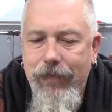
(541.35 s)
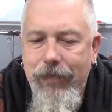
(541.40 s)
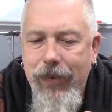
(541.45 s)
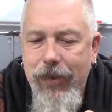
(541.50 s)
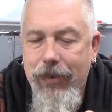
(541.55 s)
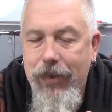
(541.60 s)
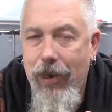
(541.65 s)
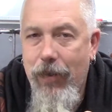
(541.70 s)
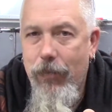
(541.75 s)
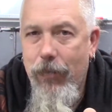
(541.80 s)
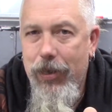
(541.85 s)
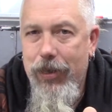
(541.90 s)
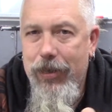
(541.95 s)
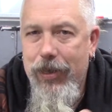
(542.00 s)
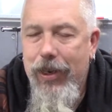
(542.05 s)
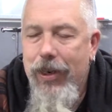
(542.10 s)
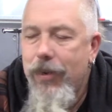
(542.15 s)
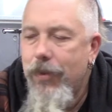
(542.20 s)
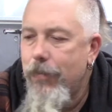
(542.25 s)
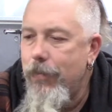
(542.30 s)
figure out what
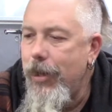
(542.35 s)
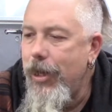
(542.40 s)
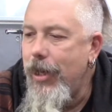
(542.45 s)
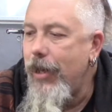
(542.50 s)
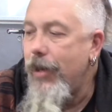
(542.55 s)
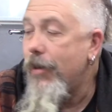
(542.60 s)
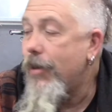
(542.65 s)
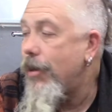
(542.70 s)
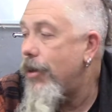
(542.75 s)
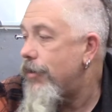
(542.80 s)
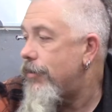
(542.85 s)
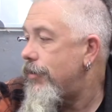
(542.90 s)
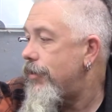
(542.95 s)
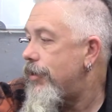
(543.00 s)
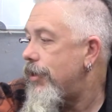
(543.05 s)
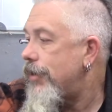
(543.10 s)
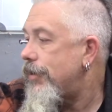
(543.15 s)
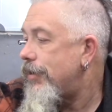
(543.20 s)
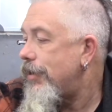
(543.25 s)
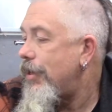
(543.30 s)
an intermediate
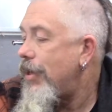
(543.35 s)
cartridge is.